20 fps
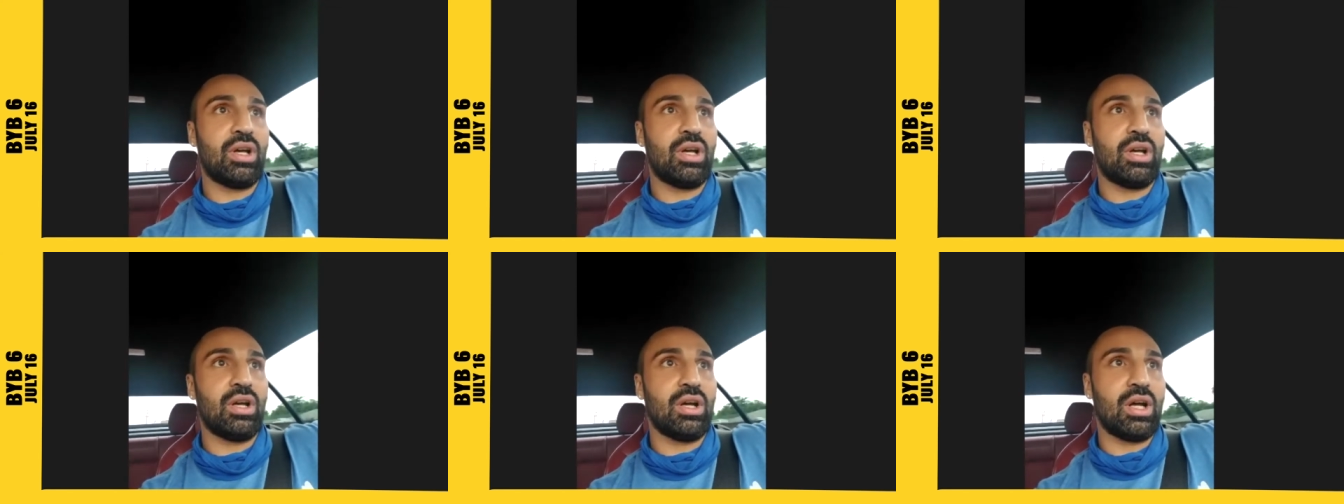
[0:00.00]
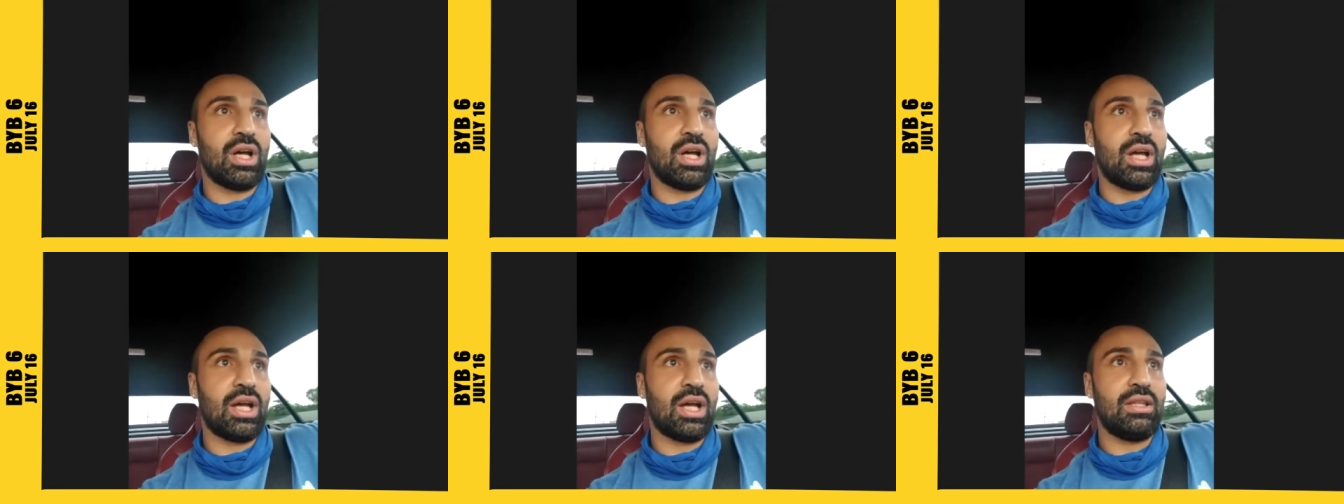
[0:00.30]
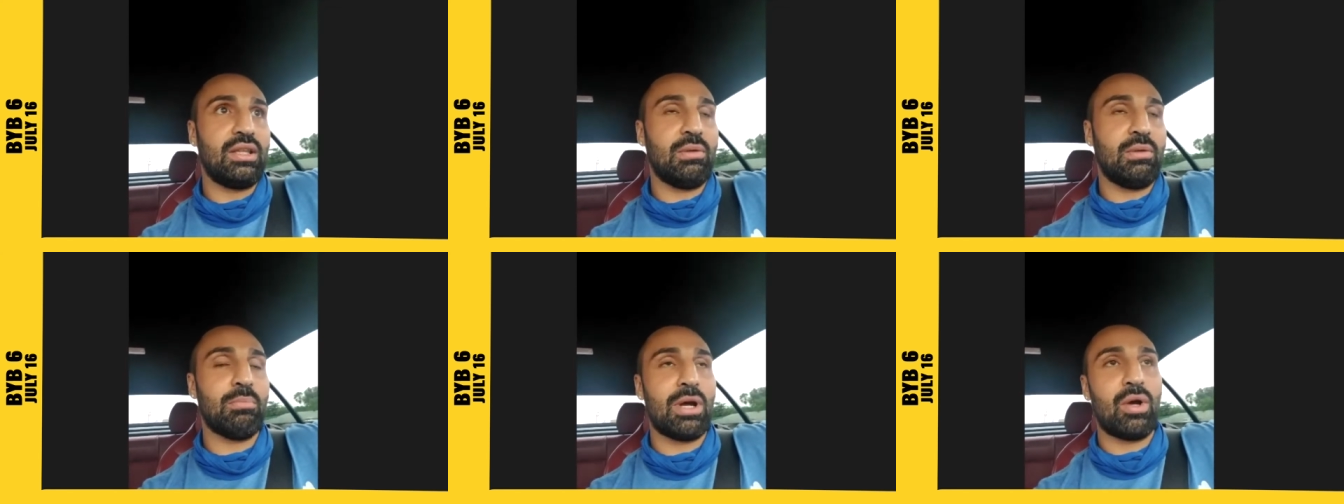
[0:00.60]
I, I,
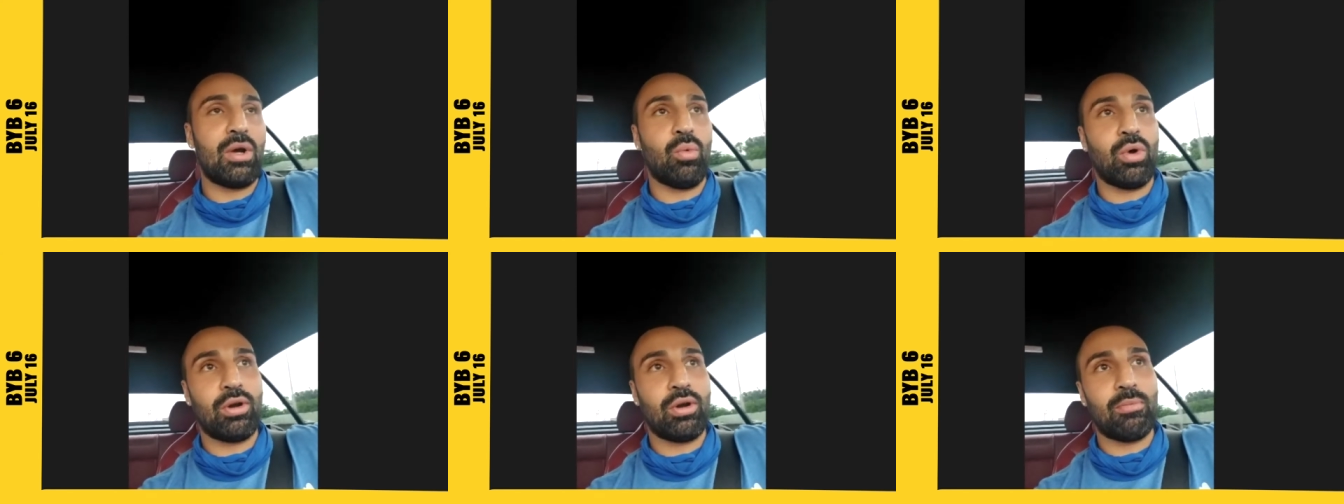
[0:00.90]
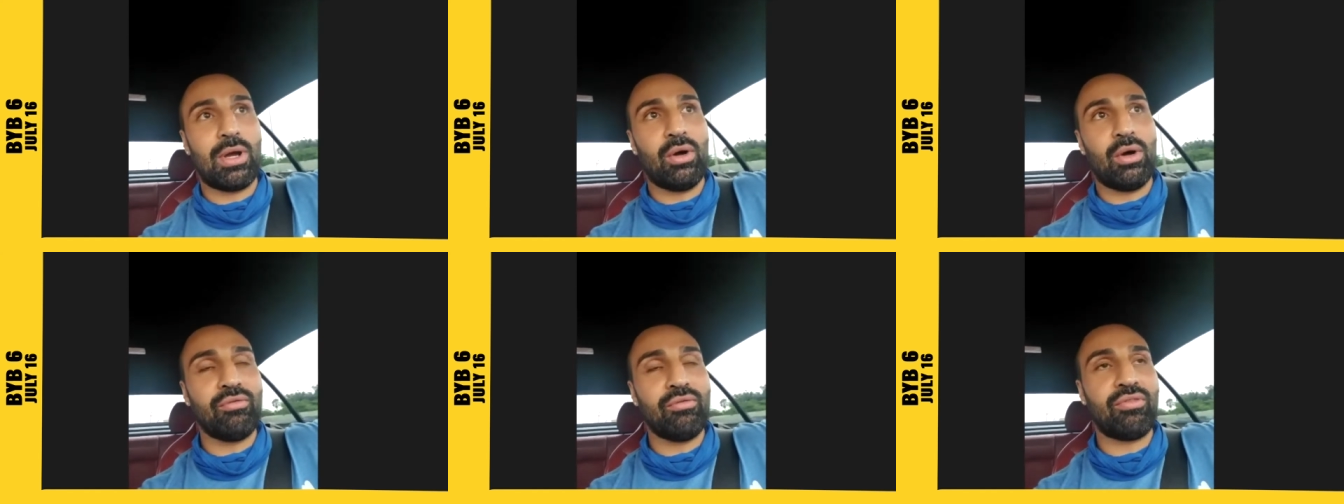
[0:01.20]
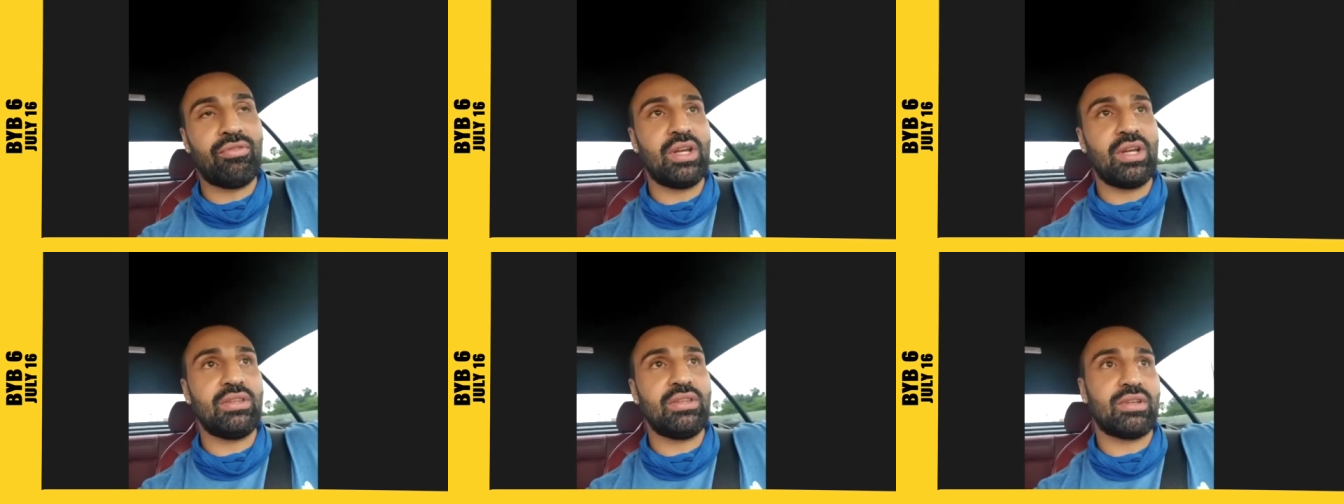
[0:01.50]
did my one of my own
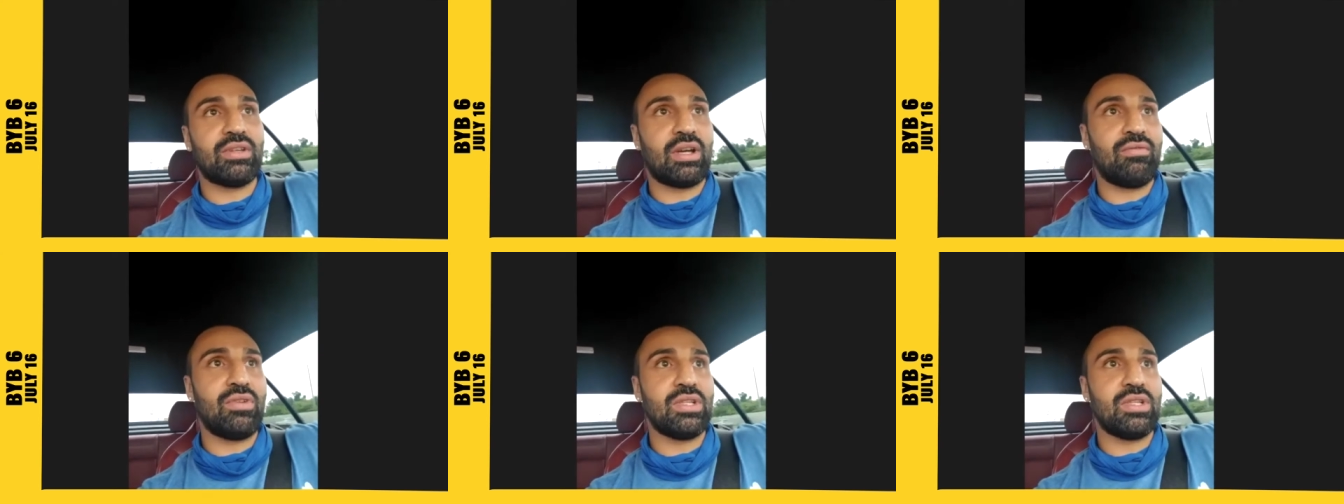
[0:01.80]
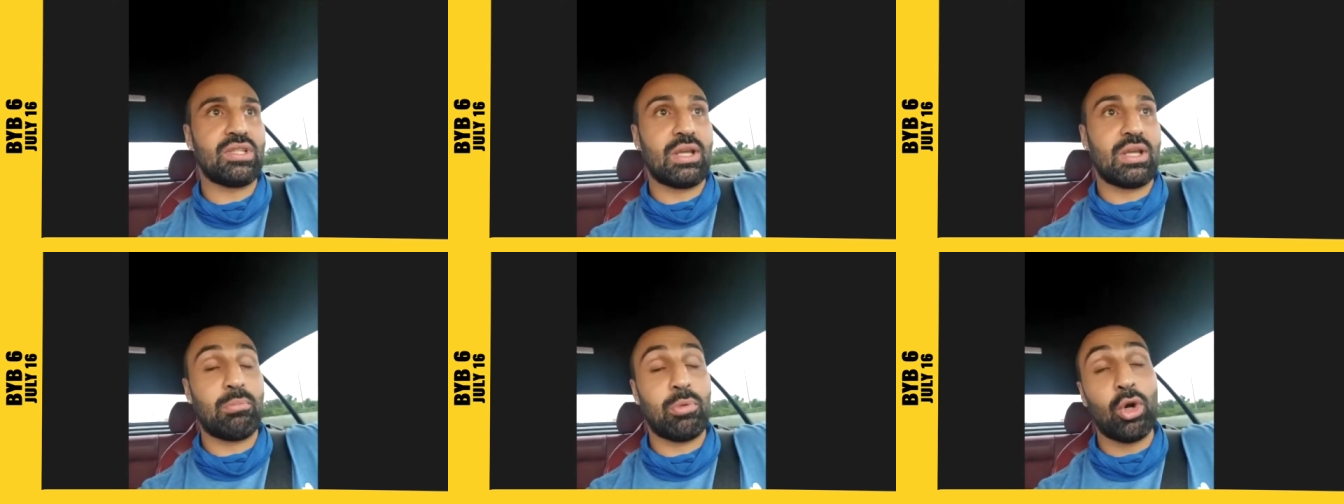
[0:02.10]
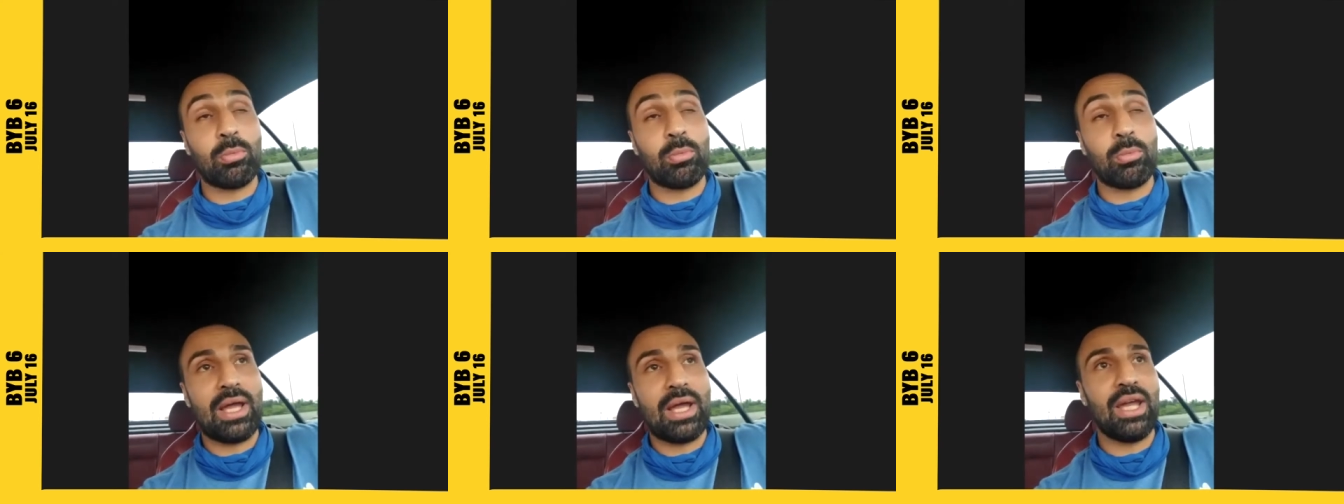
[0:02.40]
fights. Obviously, I
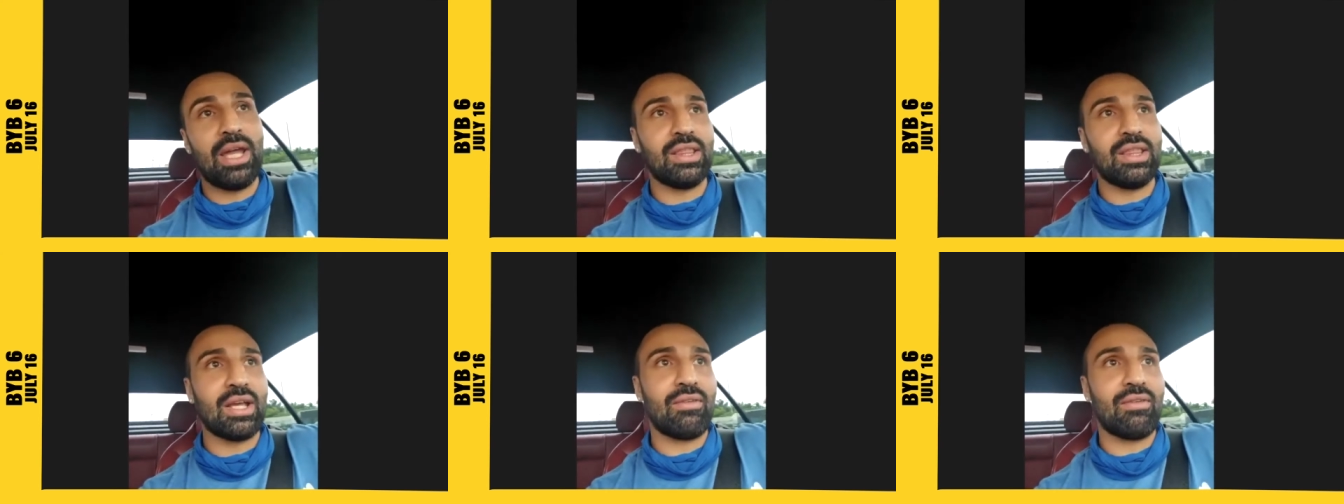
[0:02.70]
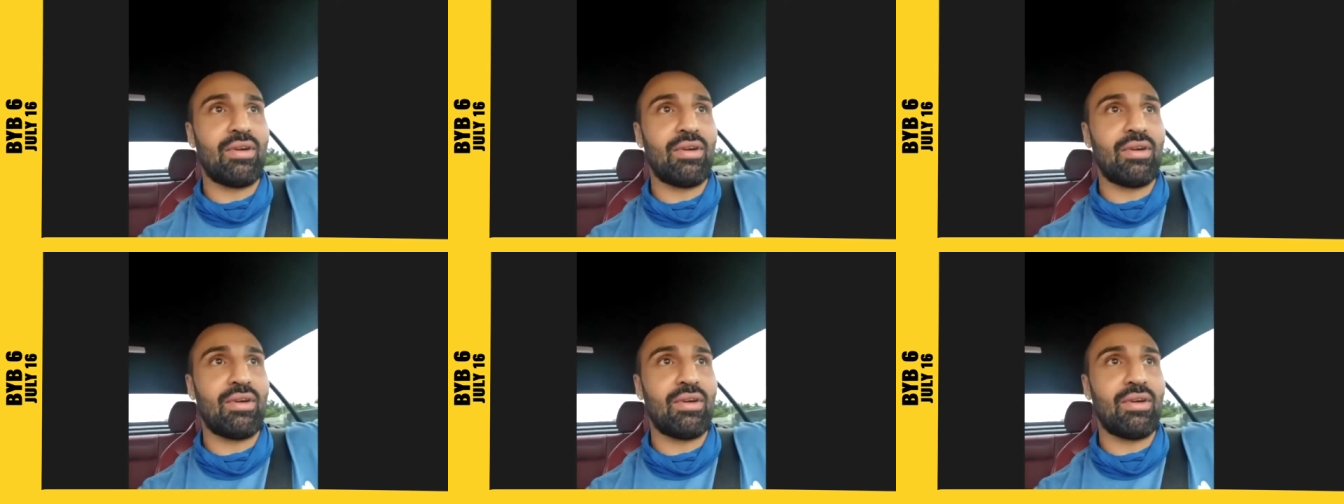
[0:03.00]
broke my hand.